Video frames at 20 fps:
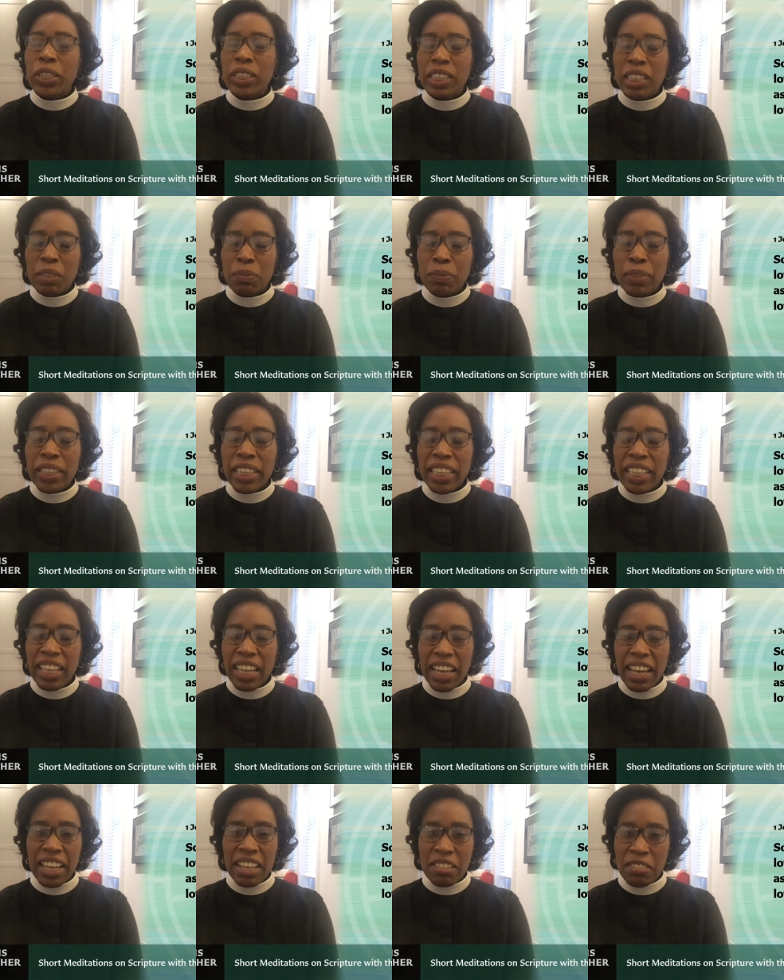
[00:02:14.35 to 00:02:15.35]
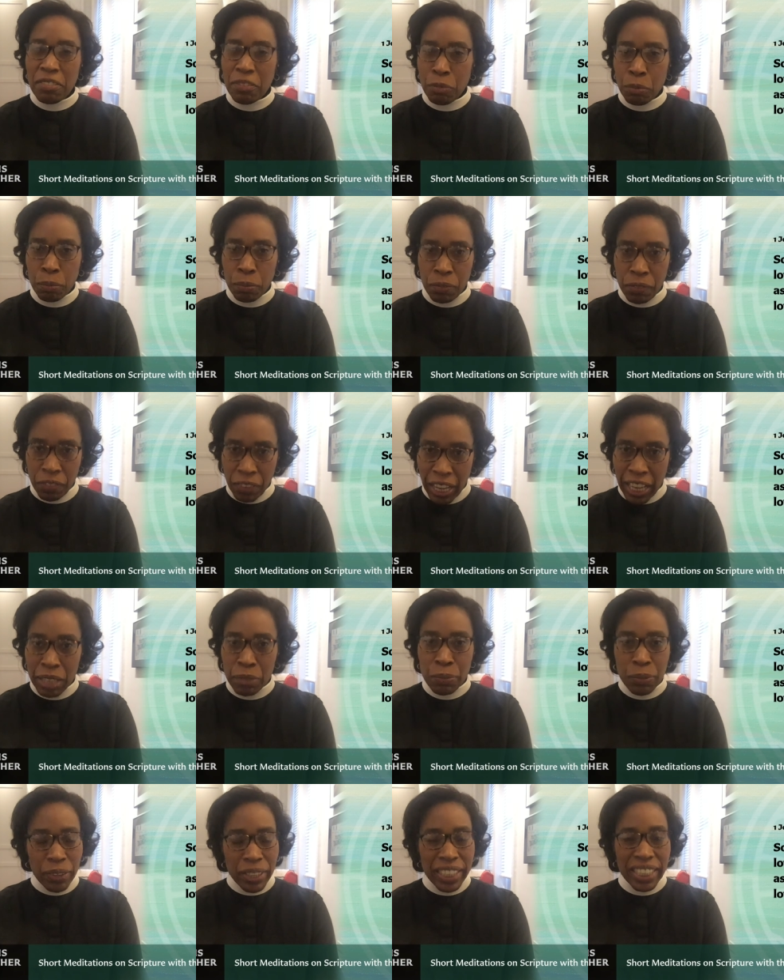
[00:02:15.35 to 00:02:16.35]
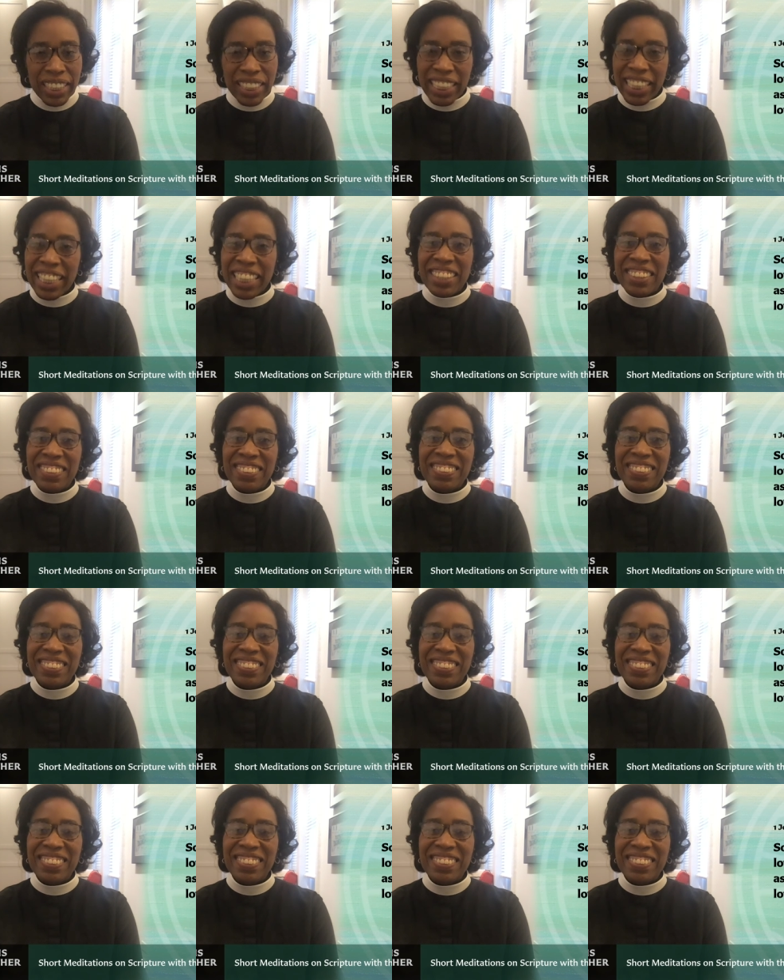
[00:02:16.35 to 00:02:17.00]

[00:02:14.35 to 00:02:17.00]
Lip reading: deeply and vibrantly.